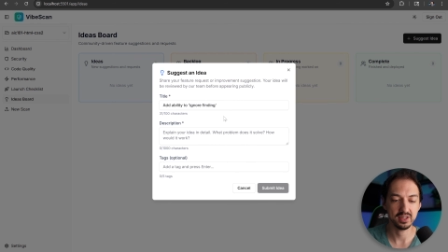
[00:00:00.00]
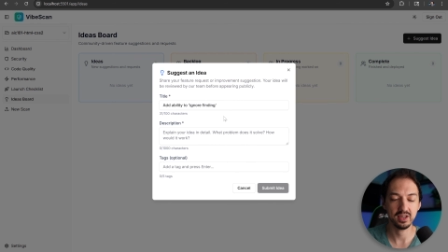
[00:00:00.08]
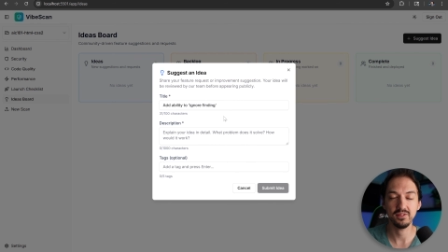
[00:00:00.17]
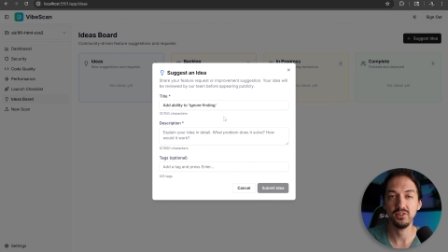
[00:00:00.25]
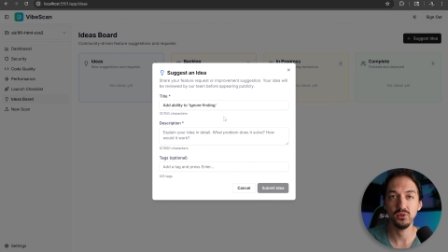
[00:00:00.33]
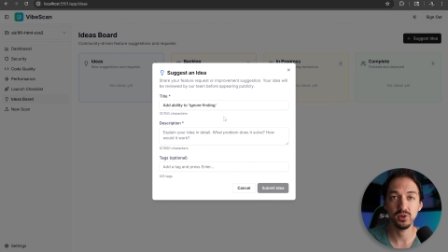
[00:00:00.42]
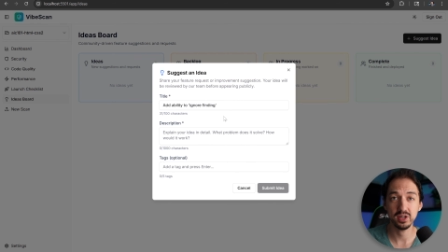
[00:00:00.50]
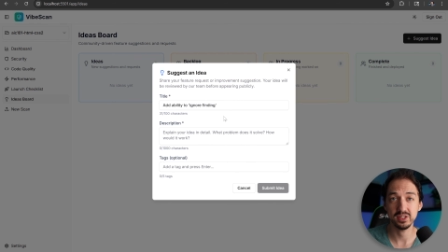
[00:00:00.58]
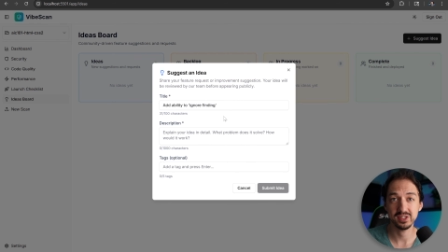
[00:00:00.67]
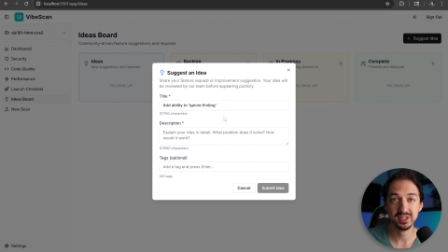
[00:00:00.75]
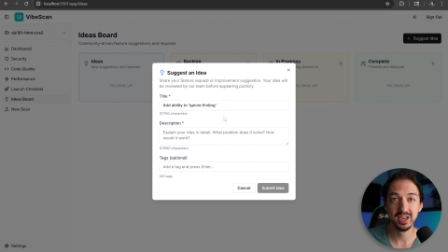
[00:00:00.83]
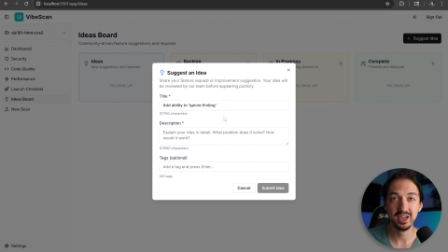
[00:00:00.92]
Like if you run a
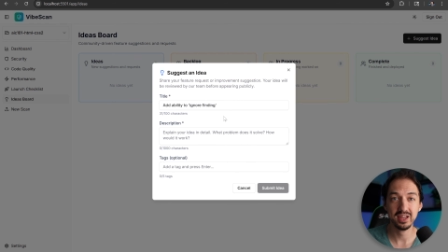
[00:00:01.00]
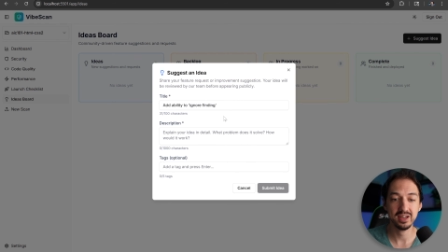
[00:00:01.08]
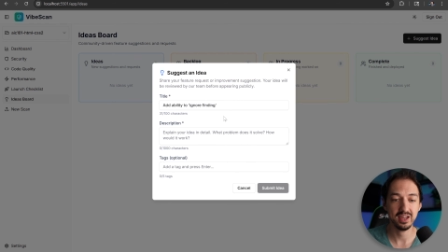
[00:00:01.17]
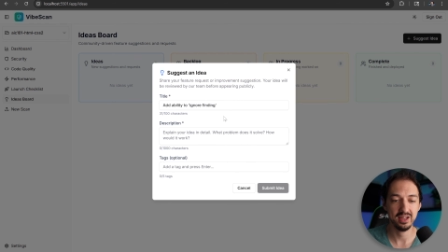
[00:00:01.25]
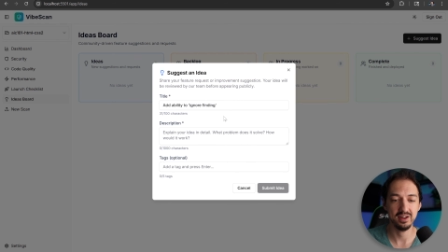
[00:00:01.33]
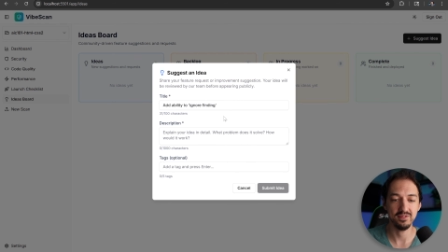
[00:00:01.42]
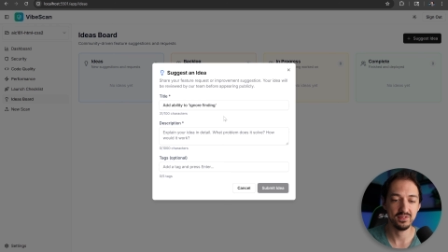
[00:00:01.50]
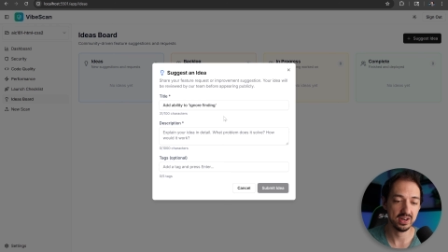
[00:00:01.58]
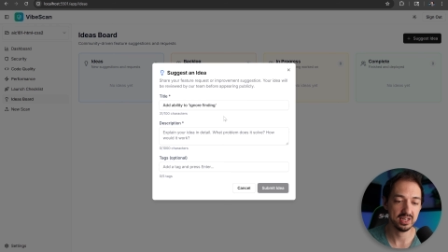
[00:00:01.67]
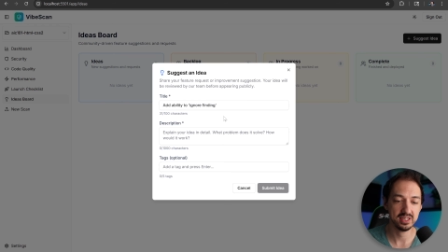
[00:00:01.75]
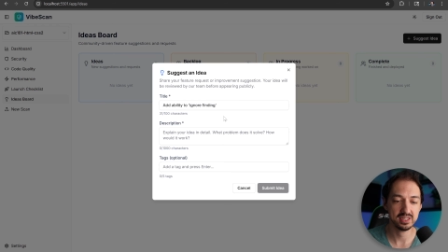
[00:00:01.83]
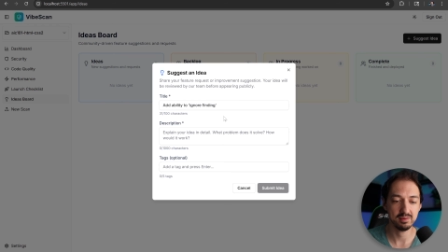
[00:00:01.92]
scan and it
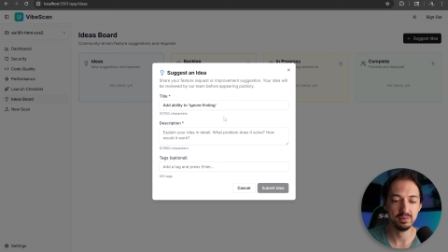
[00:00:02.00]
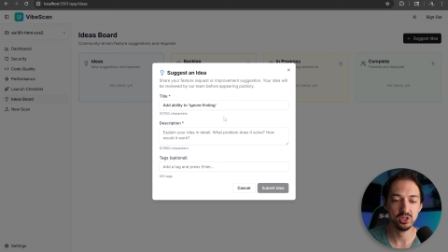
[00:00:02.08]
finds some